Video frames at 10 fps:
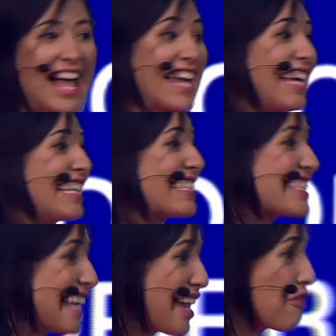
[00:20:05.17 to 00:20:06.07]

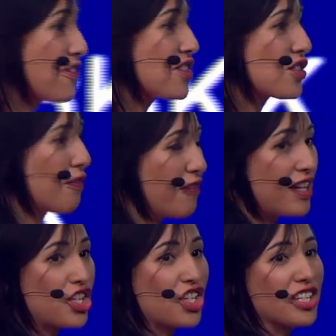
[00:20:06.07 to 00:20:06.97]
Safe and
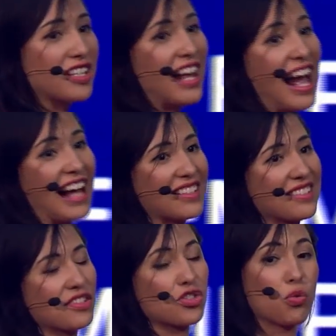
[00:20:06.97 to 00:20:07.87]
sufficient access to
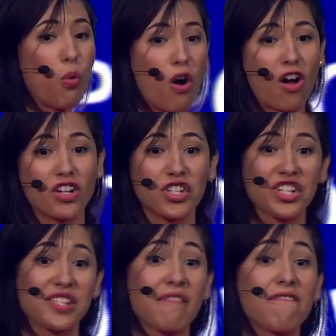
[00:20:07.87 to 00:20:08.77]
wash is a
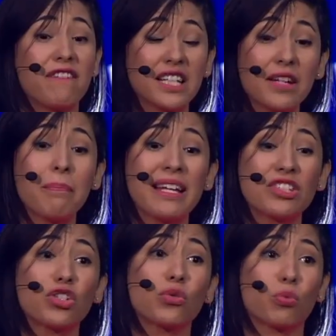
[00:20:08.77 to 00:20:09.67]
fundamental
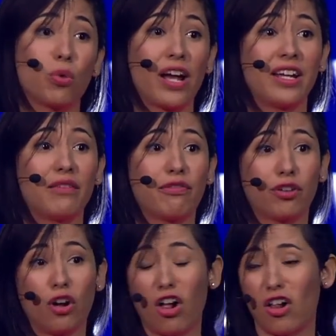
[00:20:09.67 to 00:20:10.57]
right for
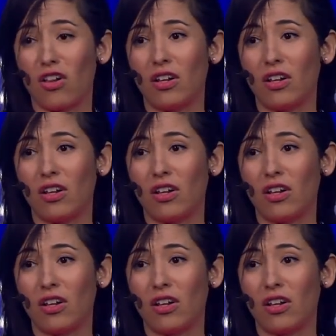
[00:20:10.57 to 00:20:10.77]
all,